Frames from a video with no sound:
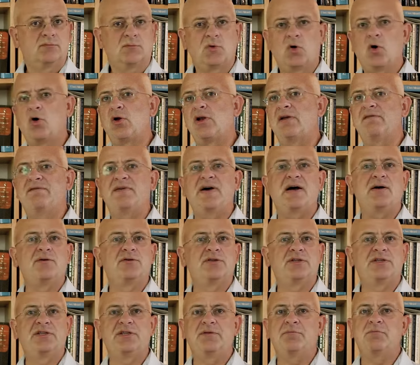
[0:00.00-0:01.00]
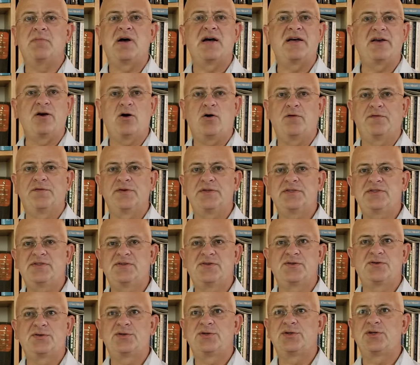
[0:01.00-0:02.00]
Ole found it in my
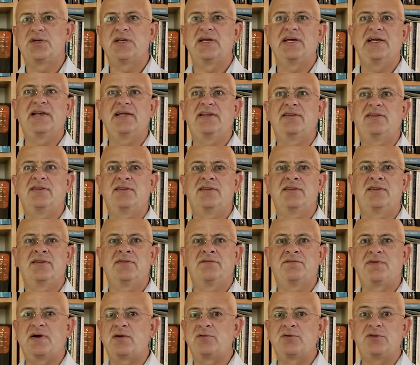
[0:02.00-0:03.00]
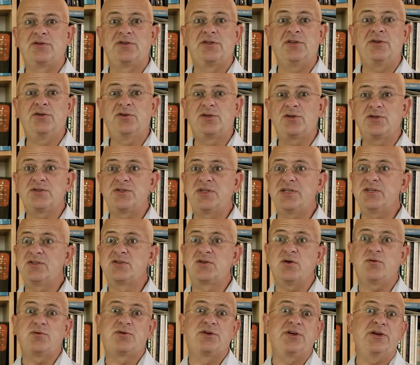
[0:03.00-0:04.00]
office and found it interesting,
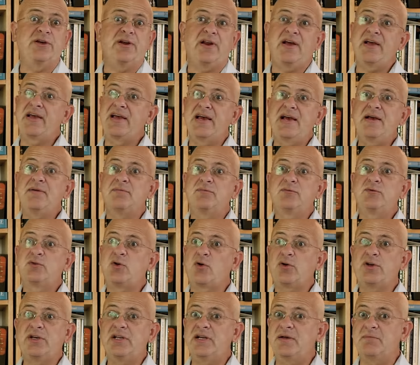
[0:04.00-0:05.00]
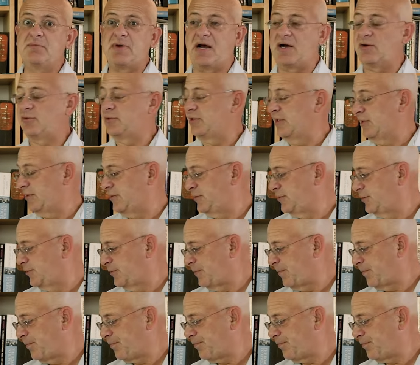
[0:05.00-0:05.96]
so here I am talking about it.